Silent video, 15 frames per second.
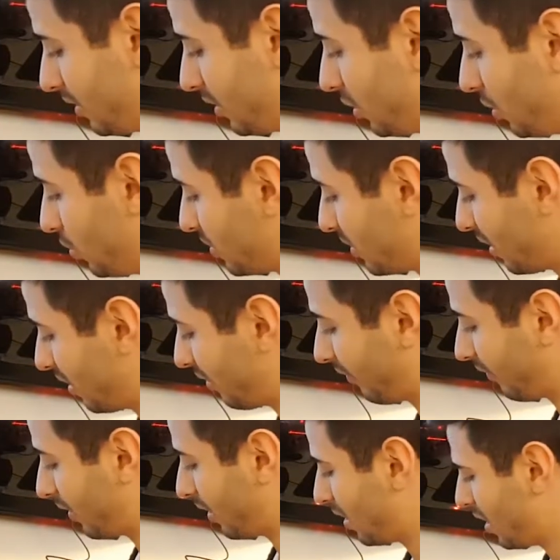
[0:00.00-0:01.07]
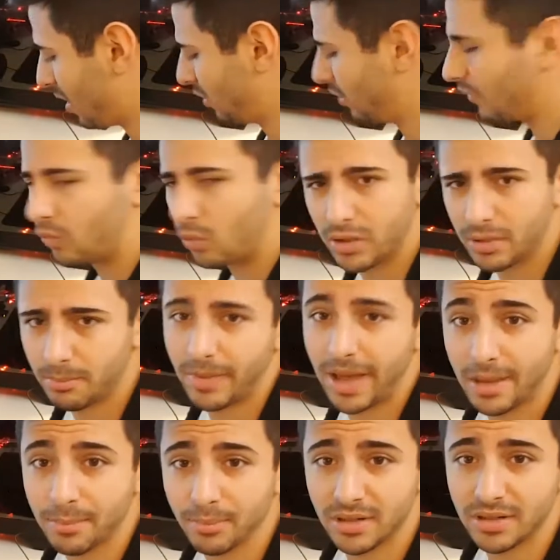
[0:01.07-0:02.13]
the use of the forward and
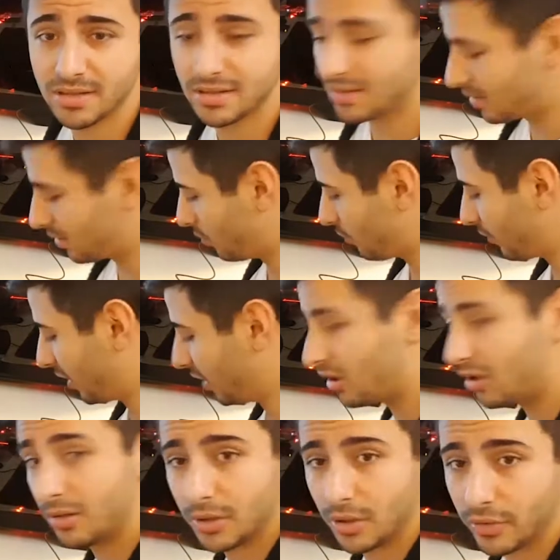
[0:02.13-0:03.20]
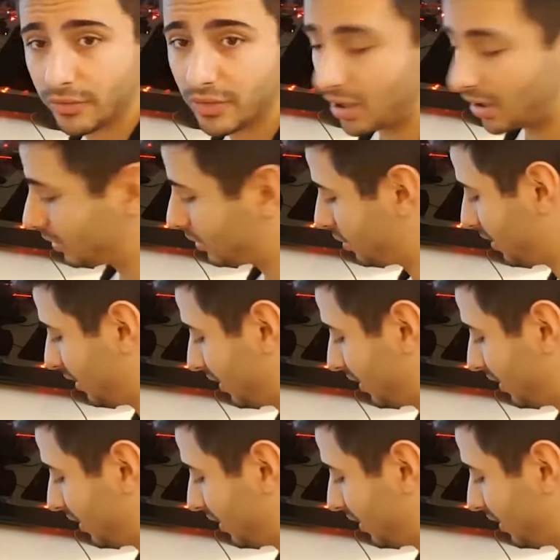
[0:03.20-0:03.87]
back buttons over here. You've got the